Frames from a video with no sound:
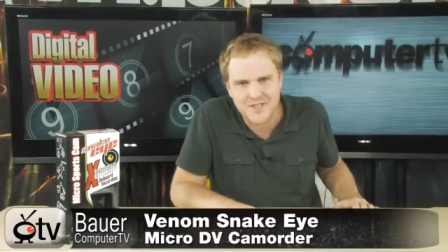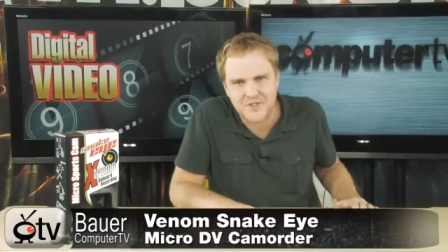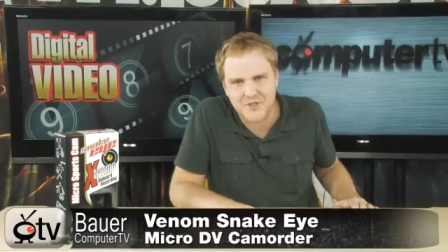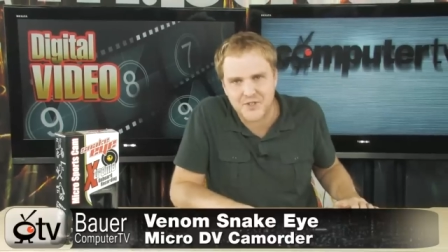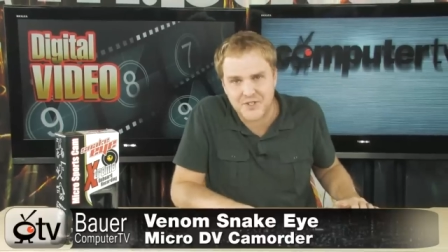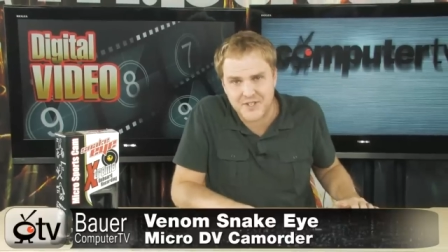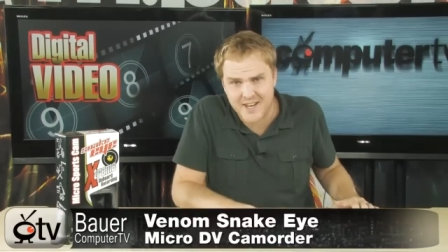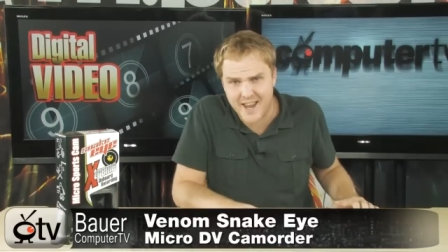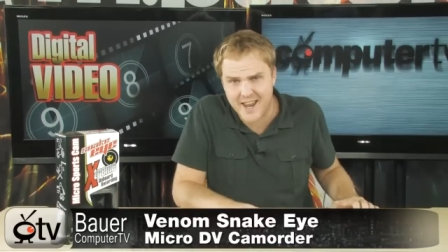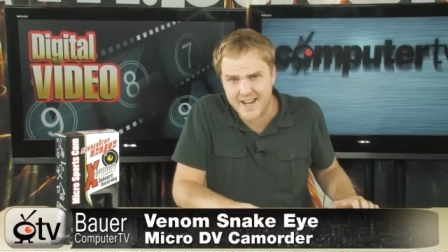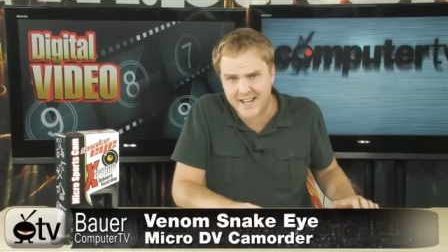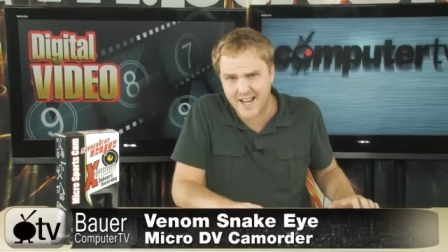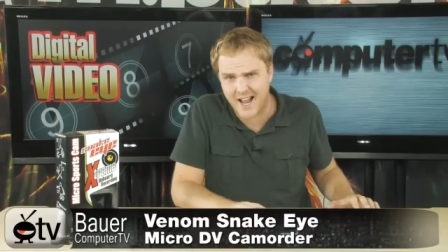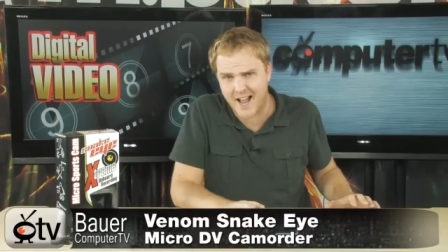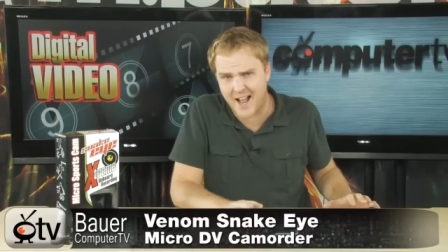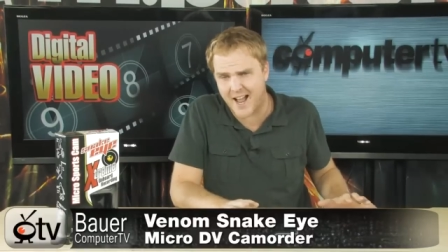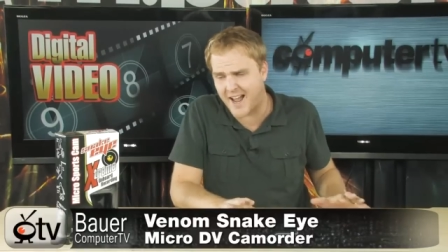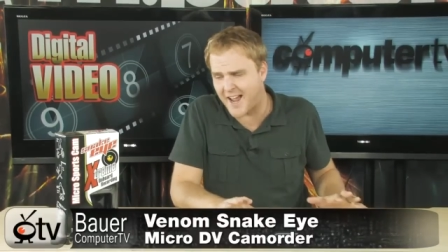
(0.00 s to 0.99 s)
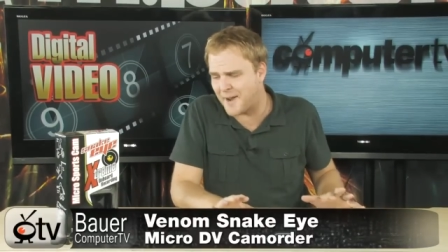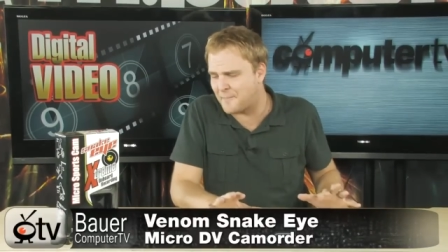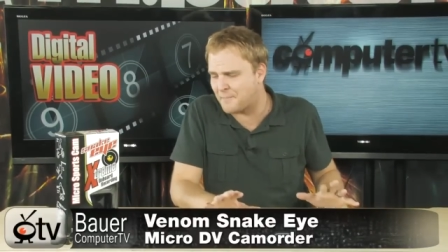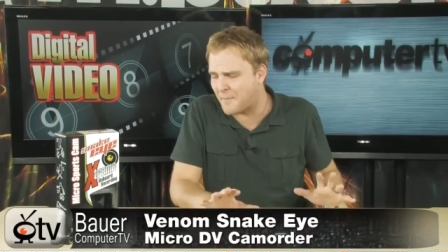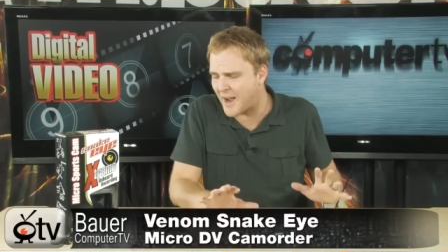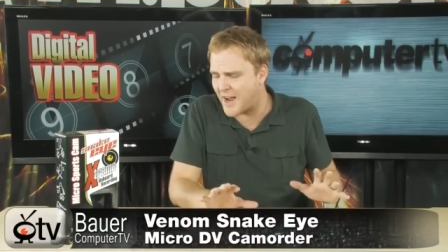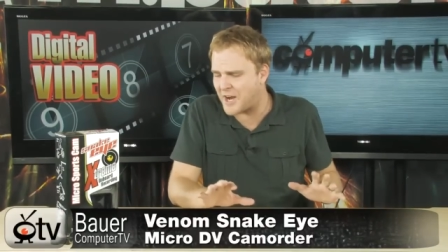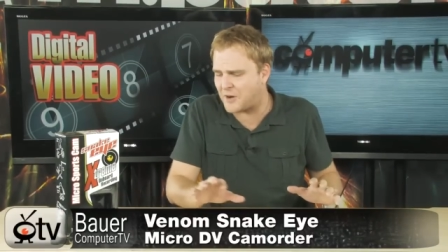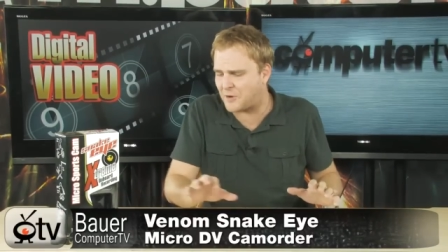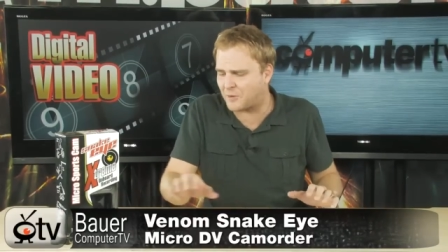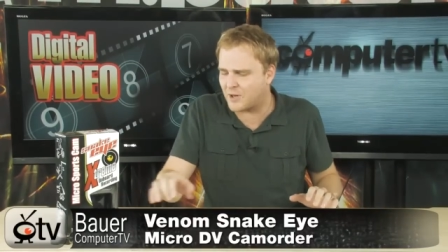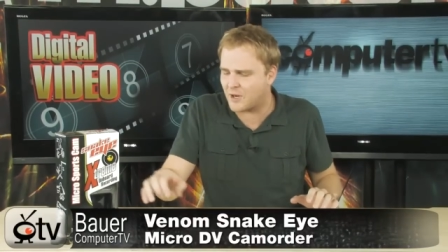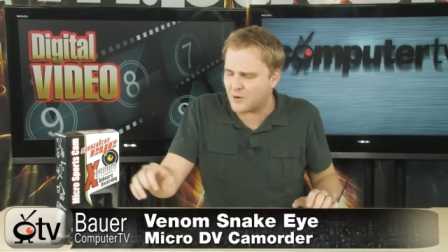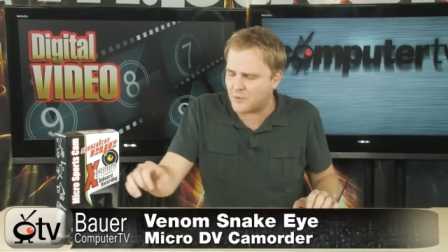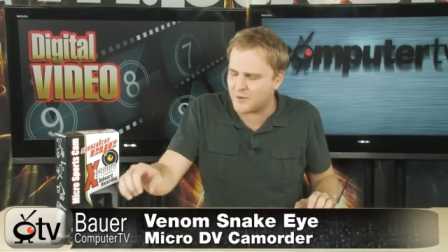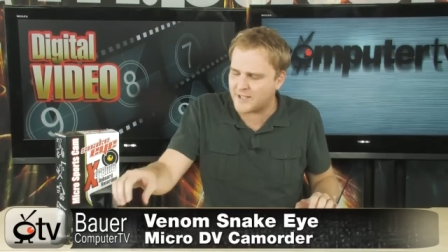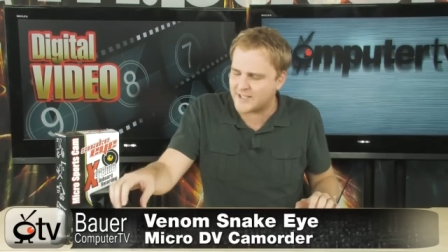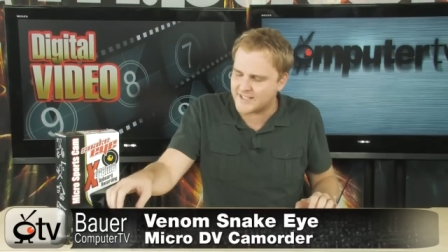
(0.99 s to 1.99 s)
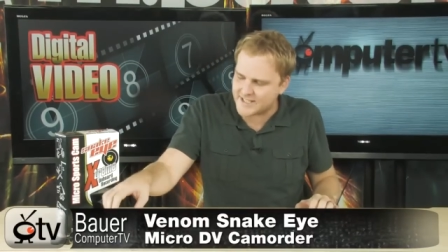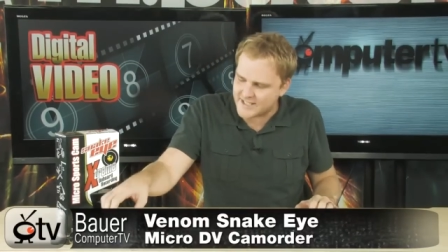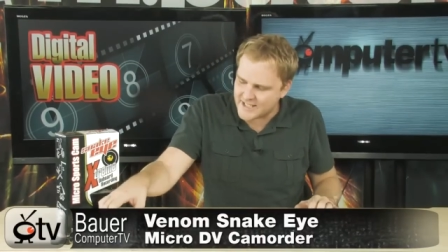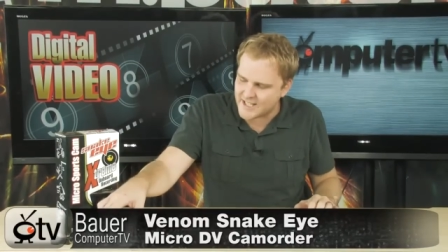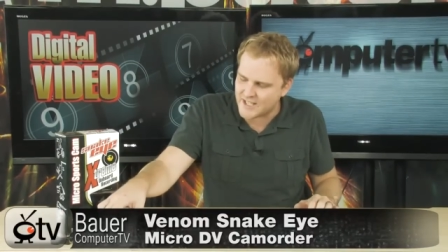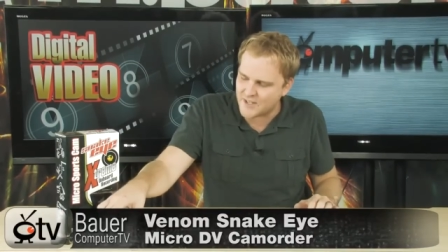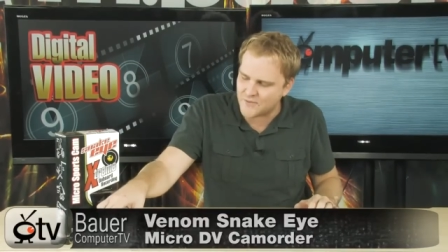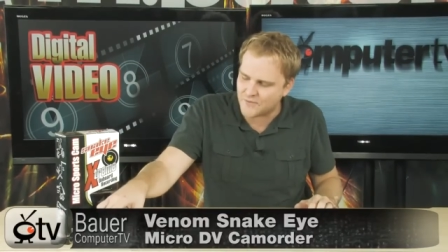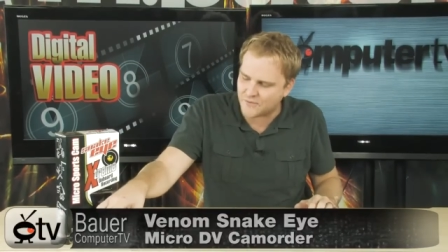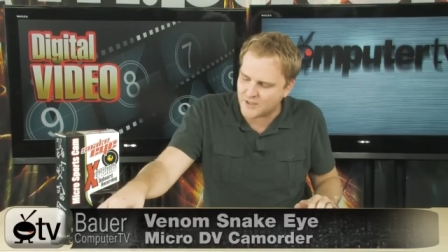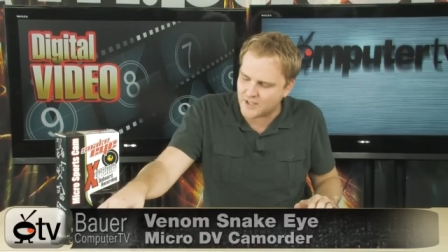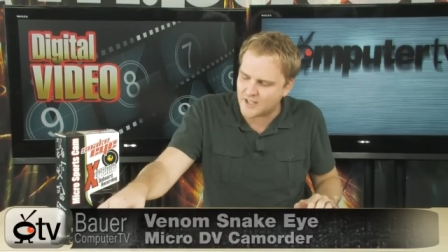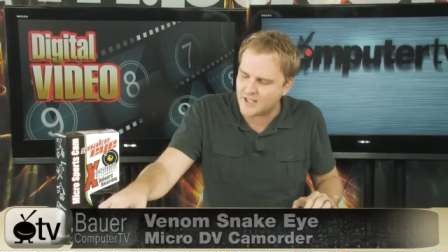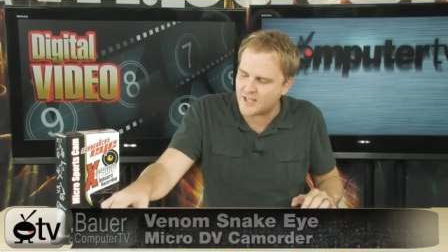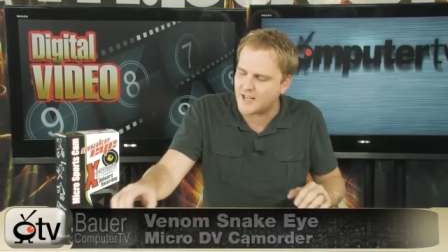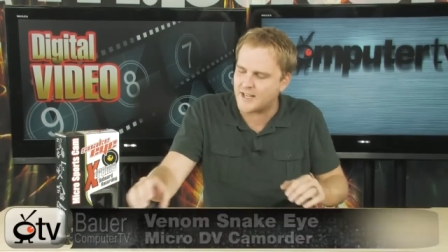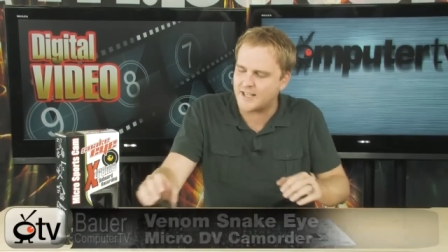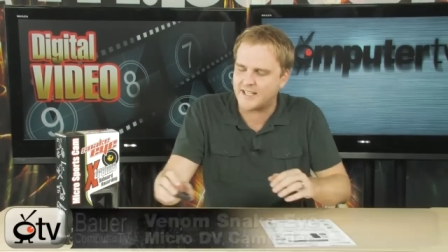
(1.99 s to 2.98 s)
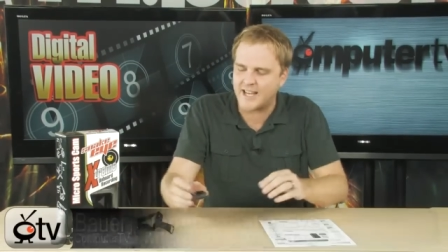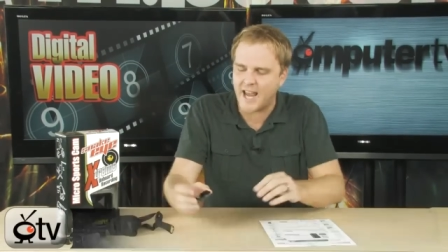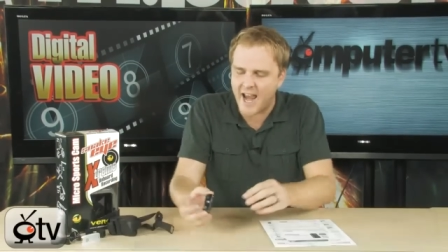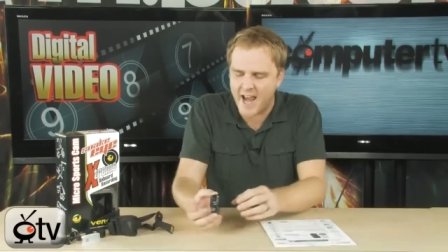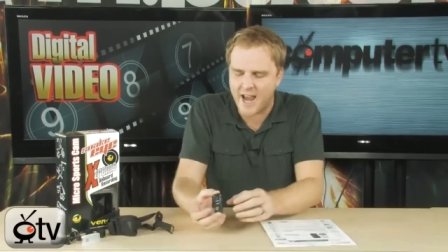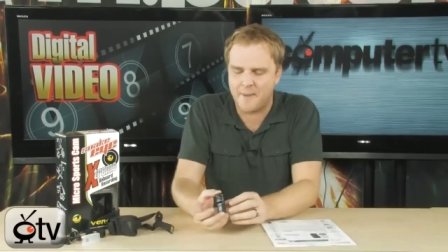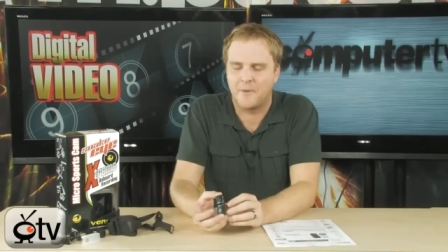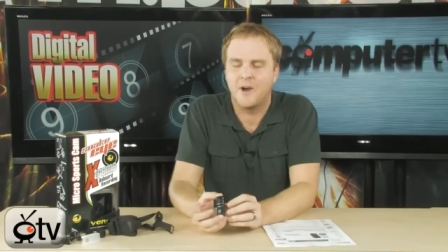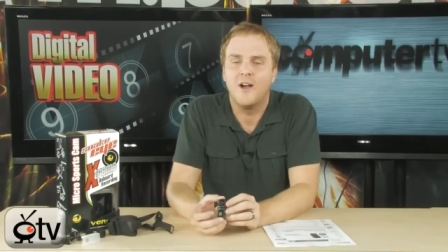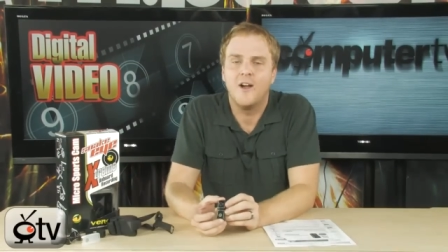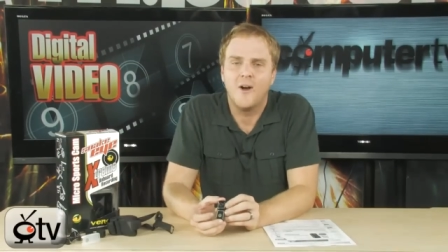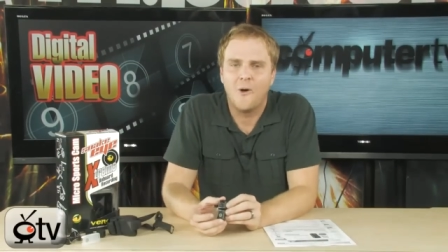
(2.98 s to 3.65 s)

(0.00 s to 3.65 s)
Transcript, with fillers: Snake Eye Micro DV Cam.